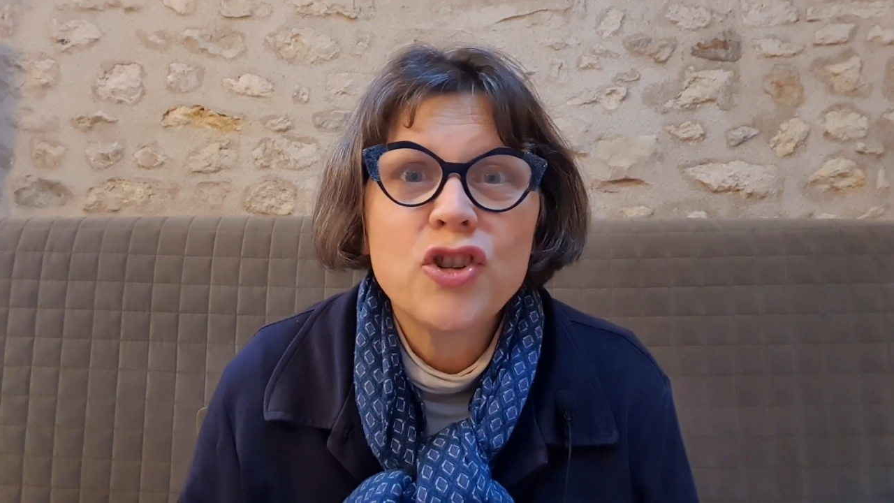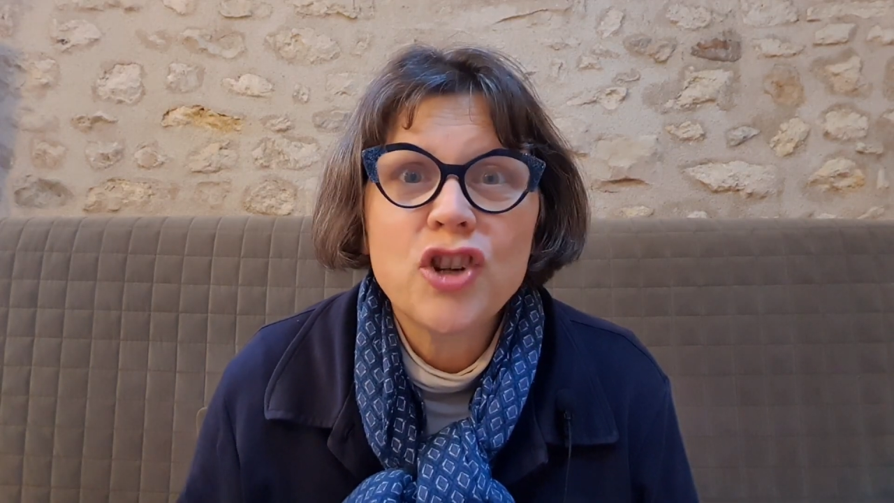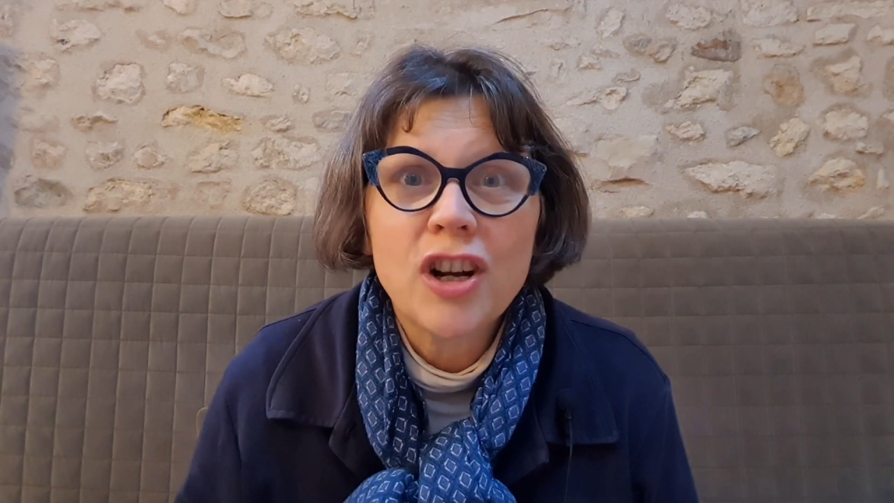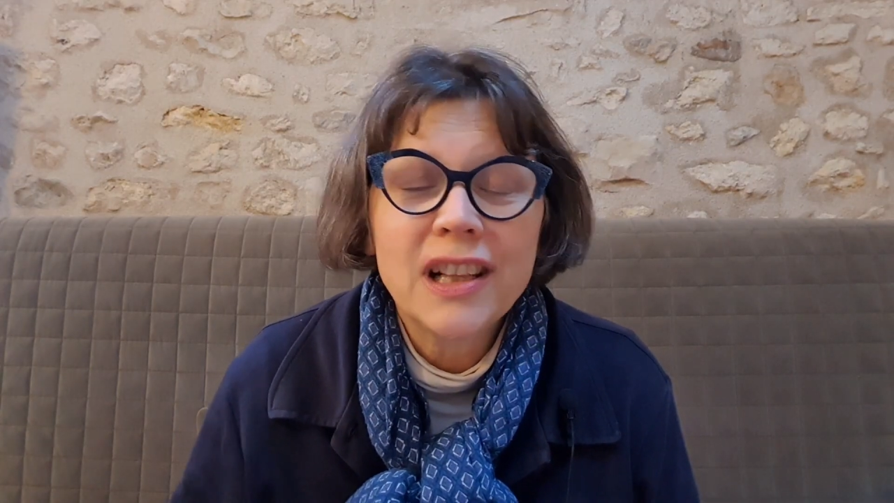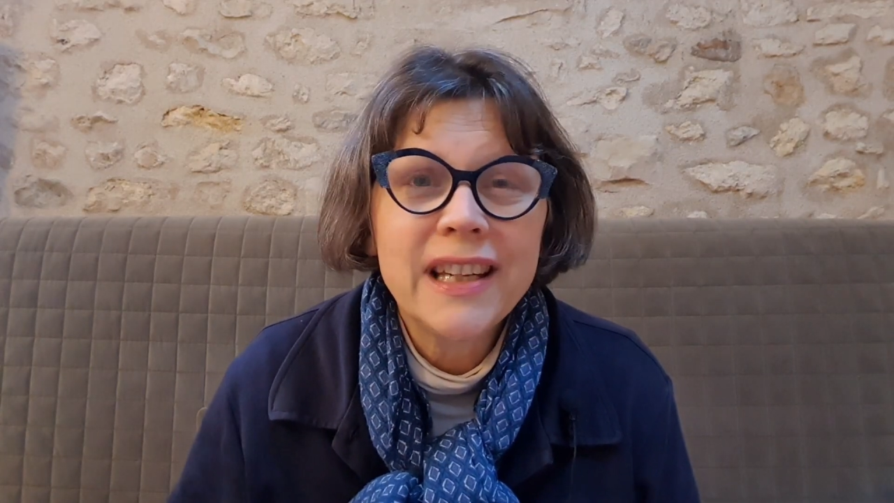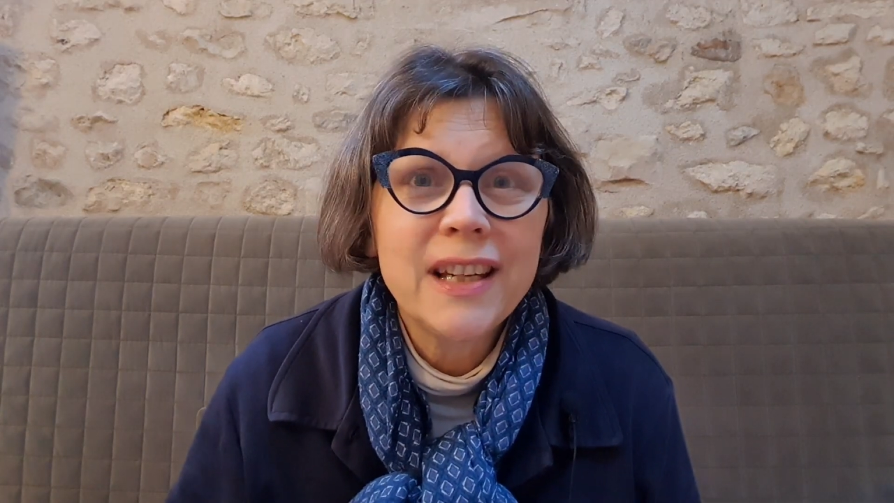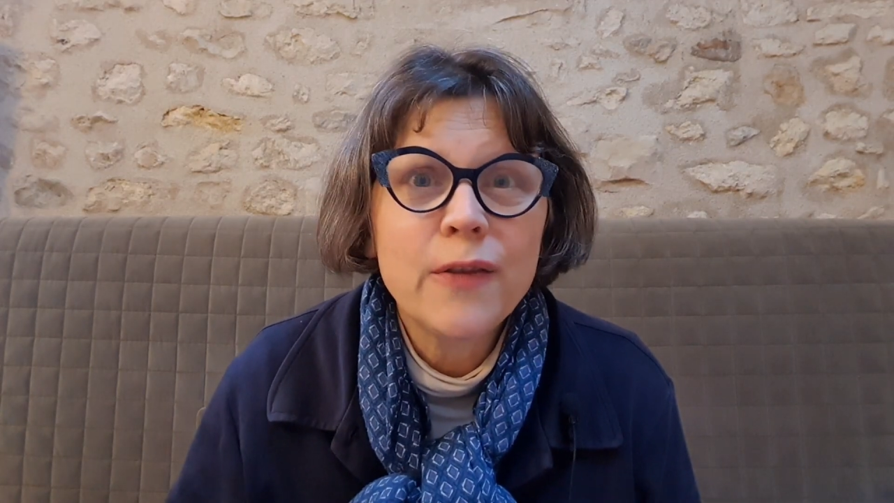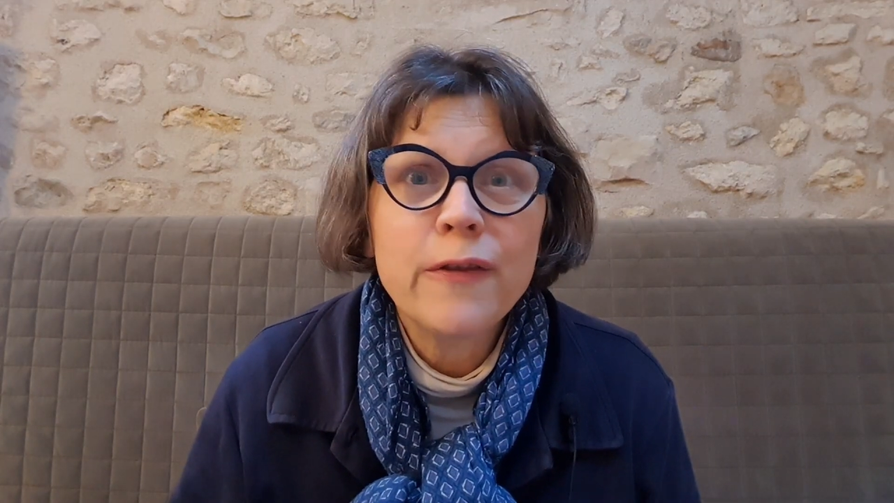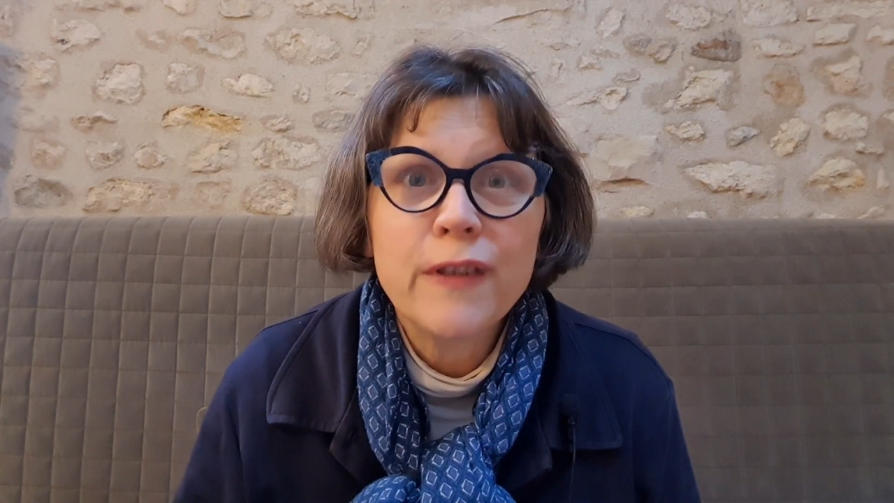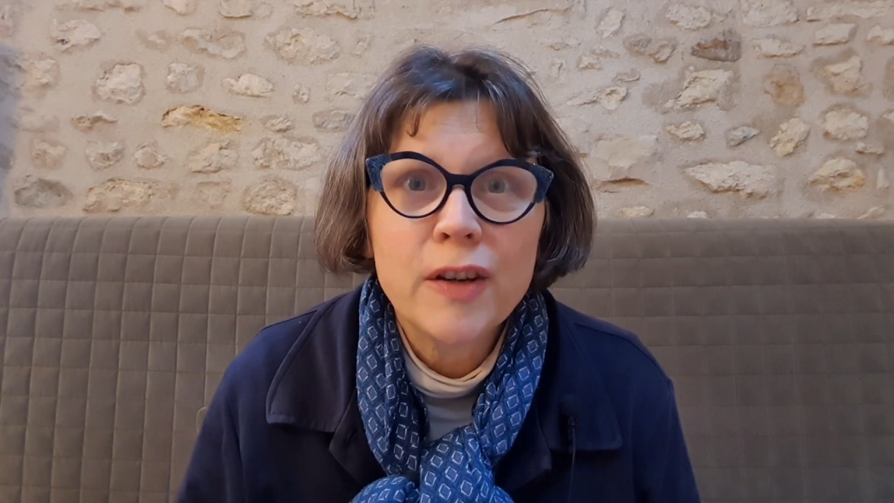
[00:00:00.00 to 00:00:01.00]
juggling
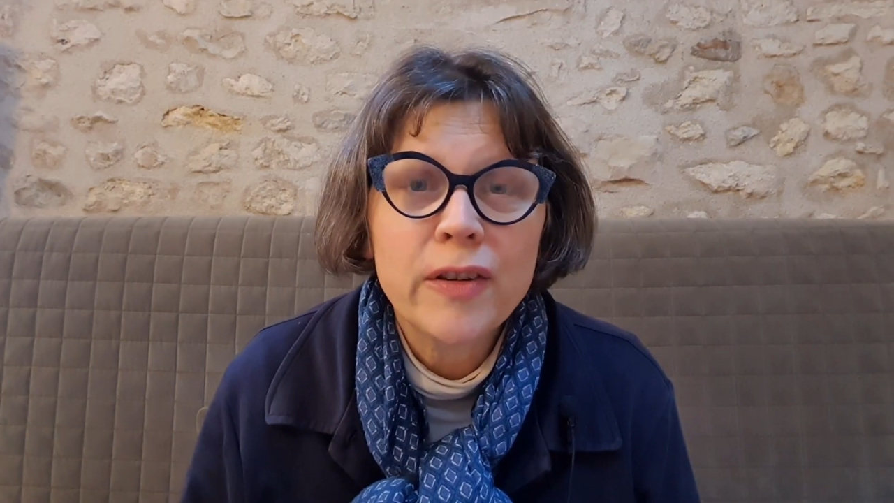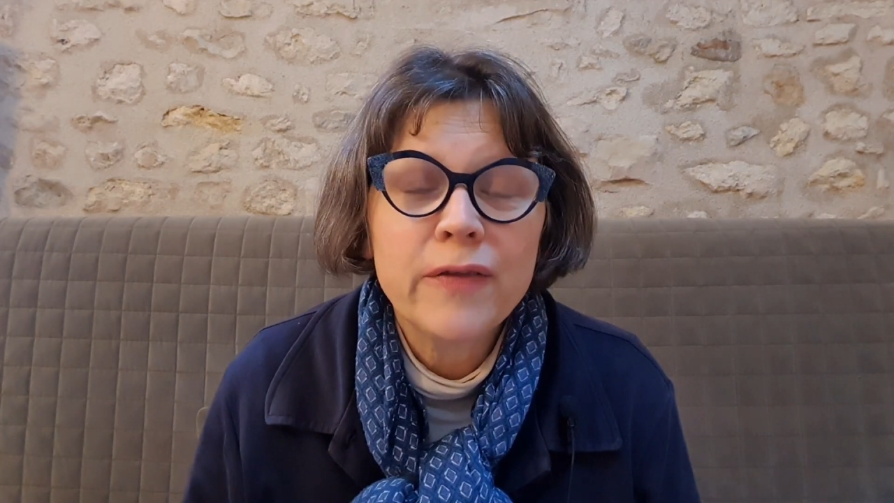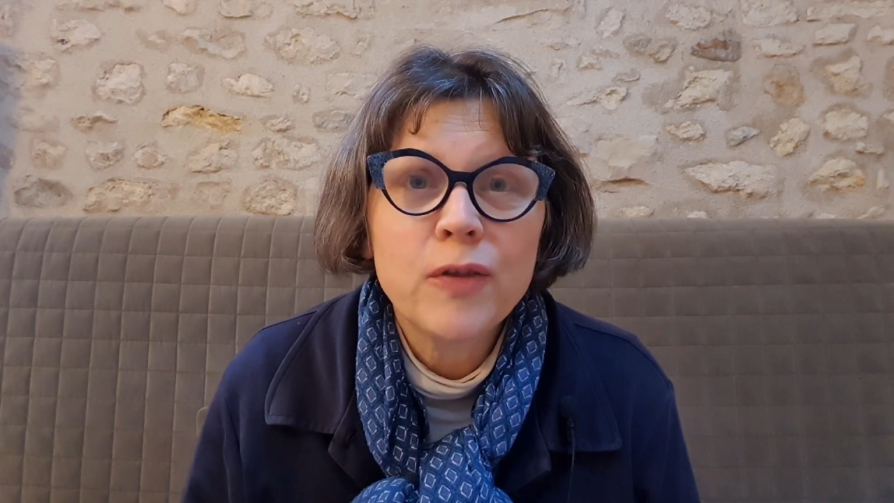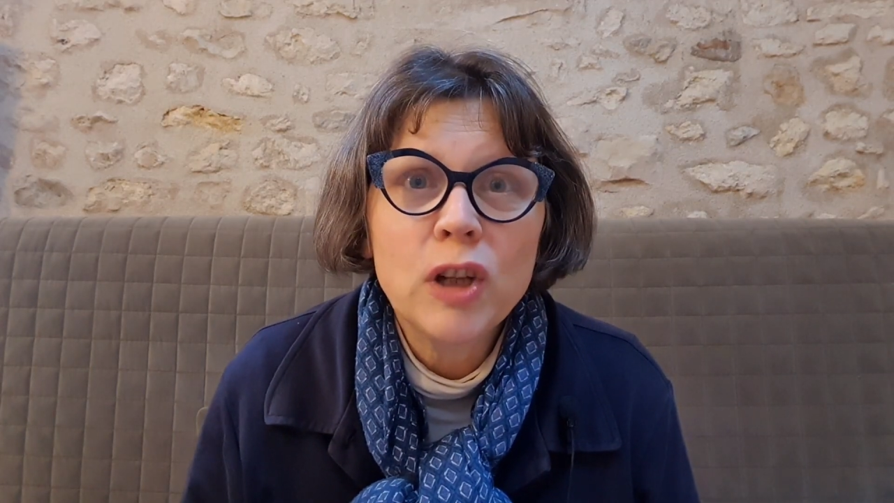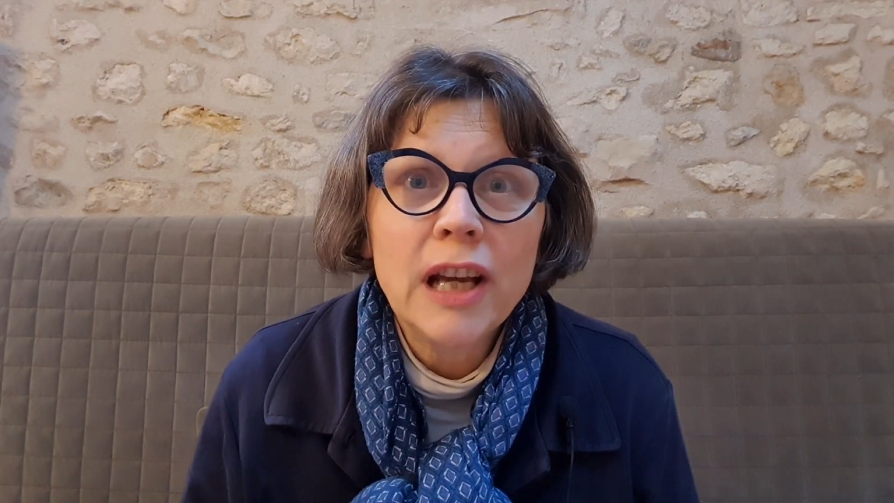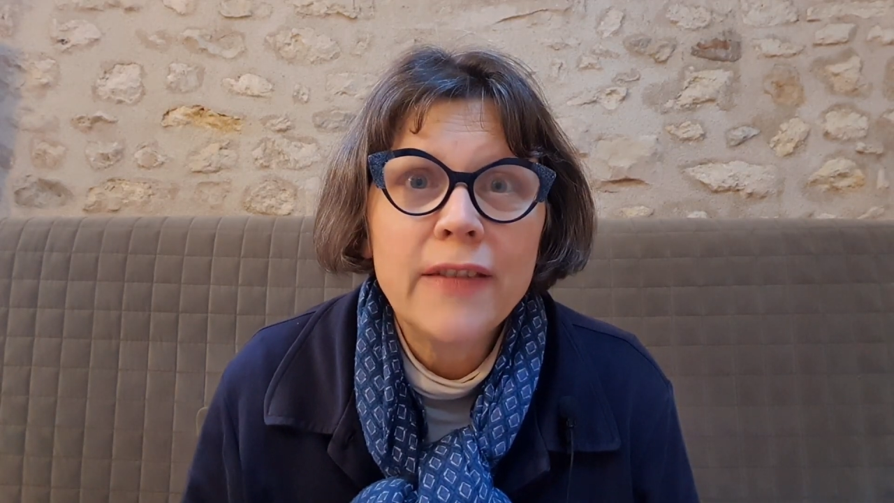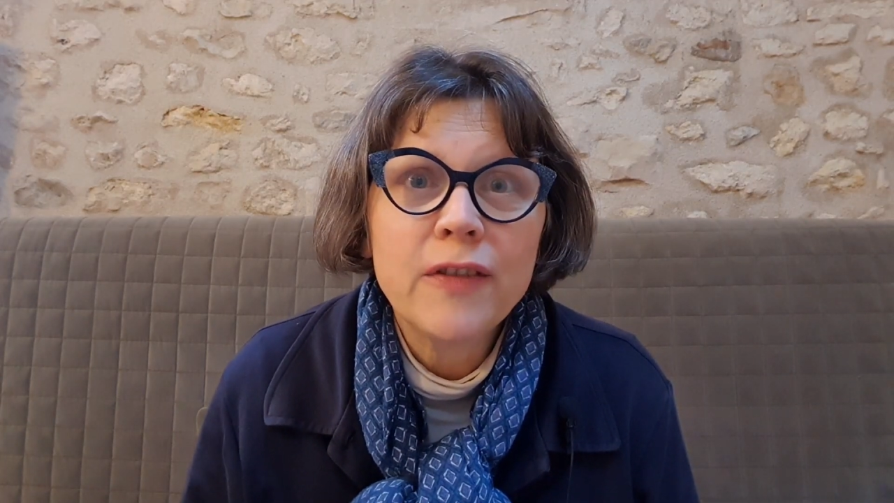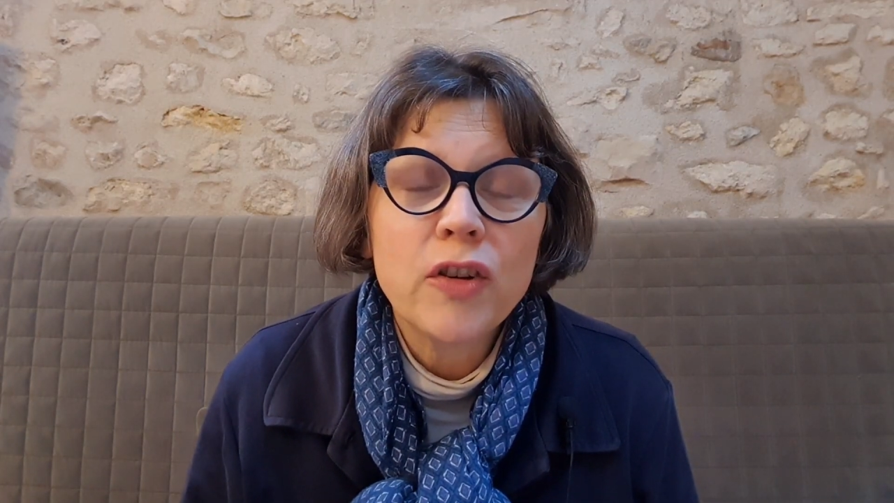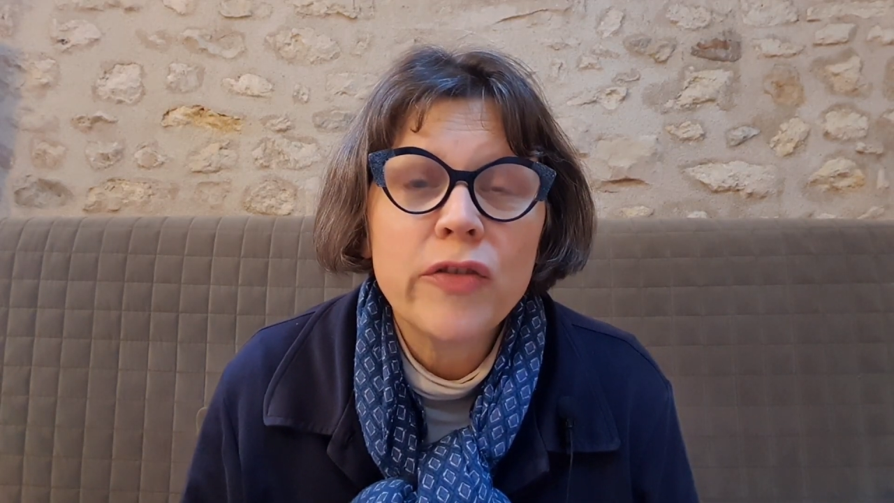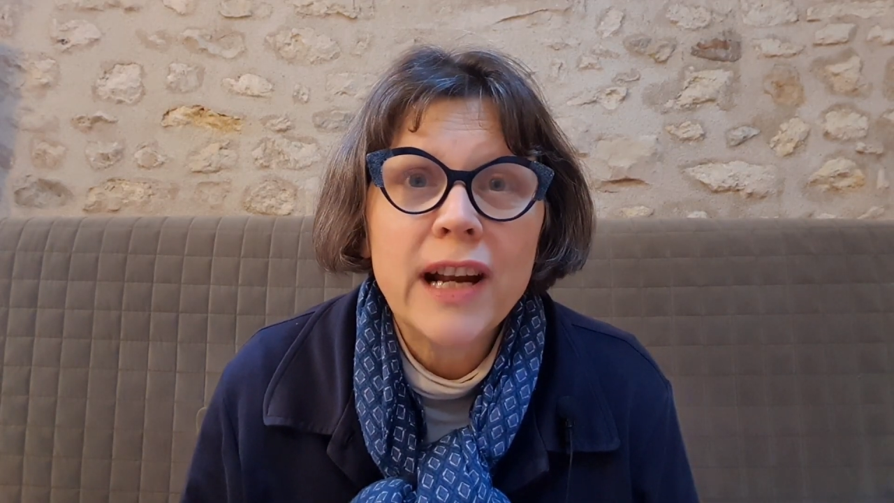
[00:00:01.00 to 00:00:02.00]
a very full
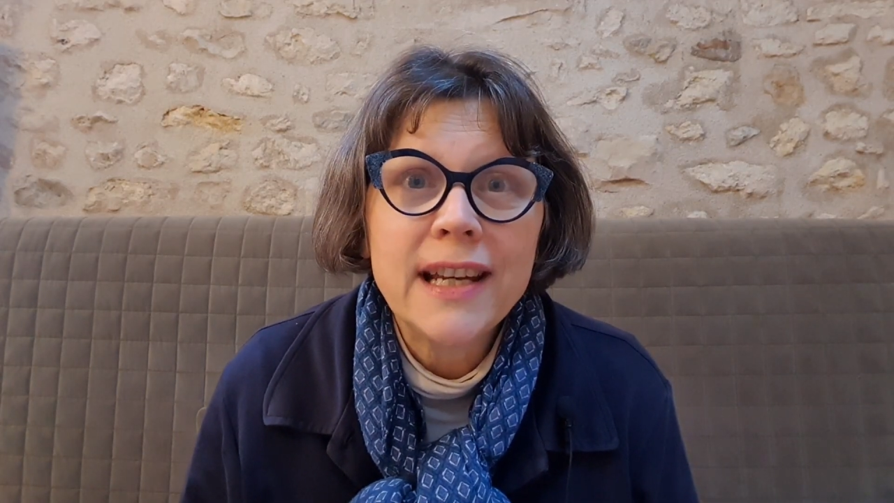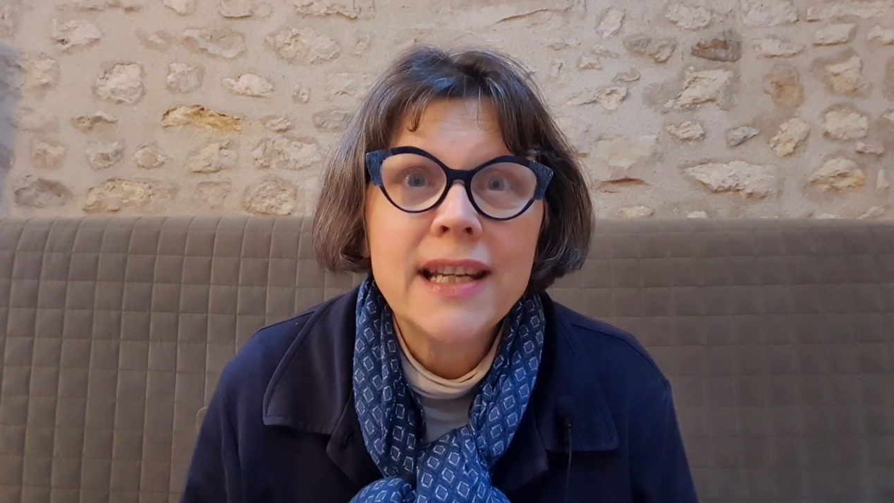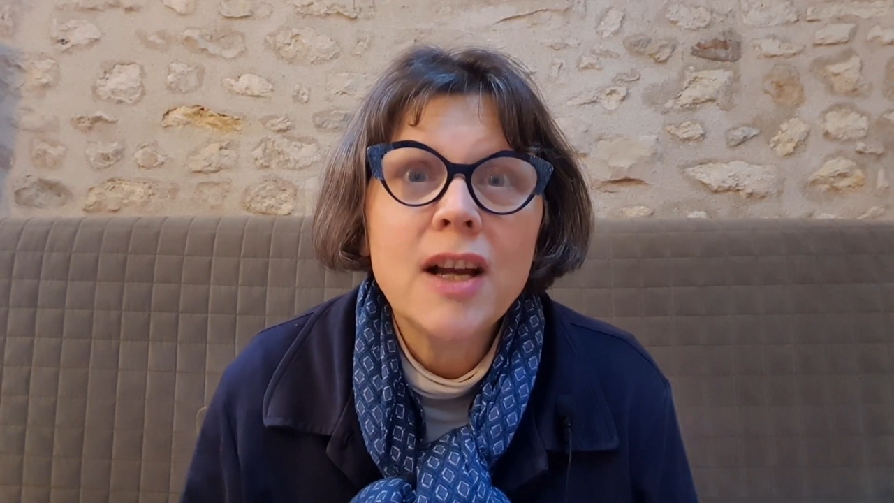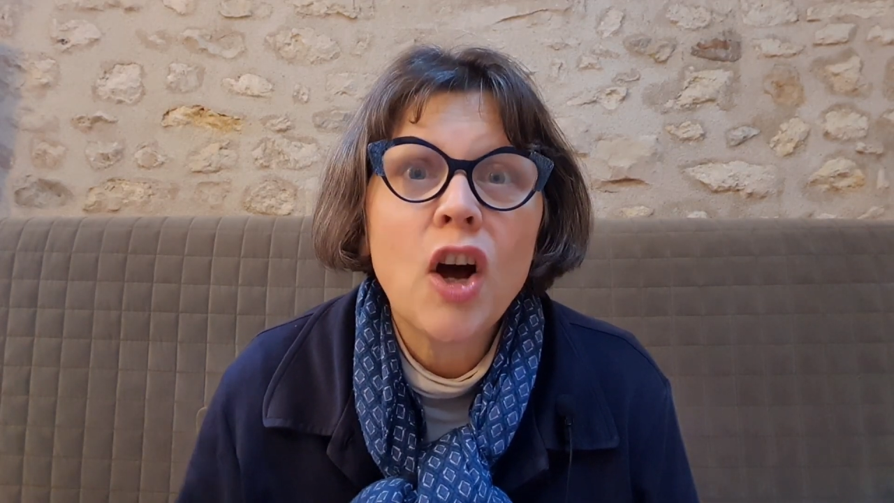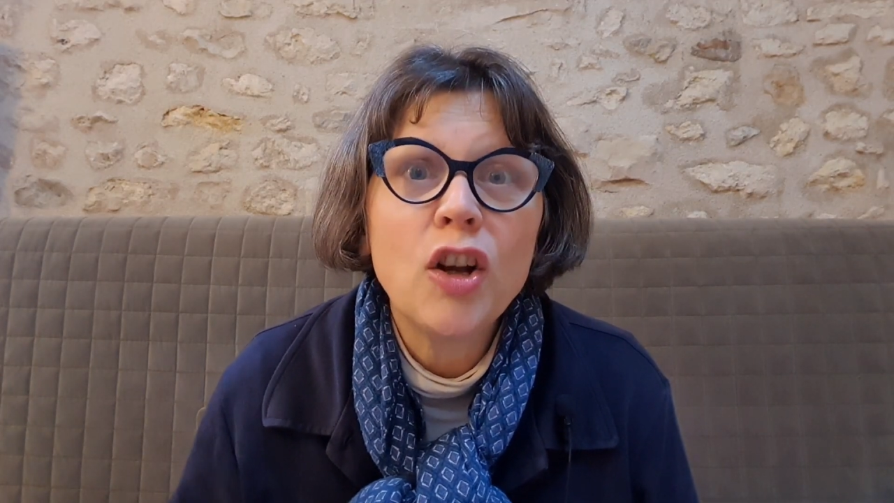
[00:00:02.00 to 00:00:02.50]
life already,